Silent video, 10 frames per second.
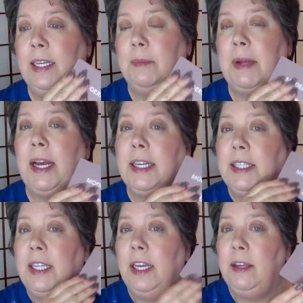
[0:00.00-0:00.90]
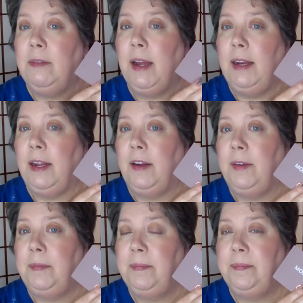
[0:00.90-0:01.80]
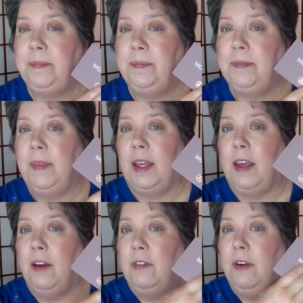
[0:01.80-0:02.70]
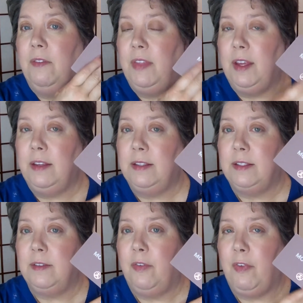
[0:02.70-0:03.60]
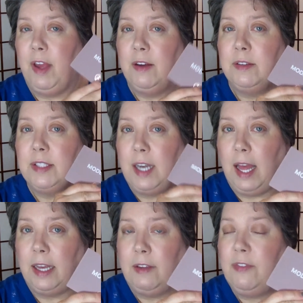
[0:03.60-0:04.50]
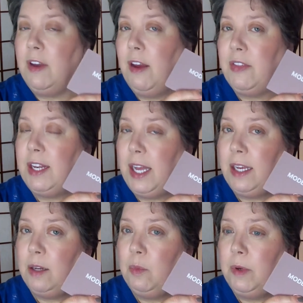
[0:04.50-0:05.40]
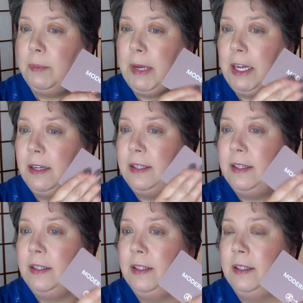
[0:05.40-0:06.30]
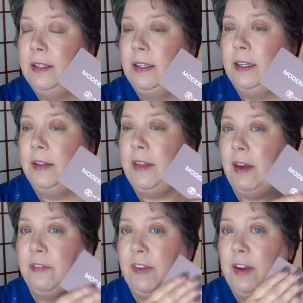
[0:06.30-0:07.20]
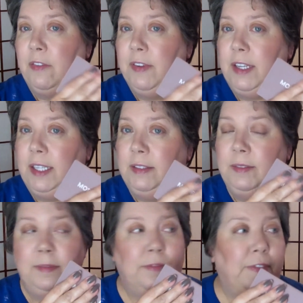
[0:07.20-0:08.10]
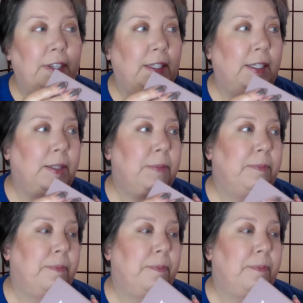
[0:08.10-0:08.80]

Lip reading: But I can tell you right now, the cover of this feels like, if you have the Naked One palette, that velvety feeling.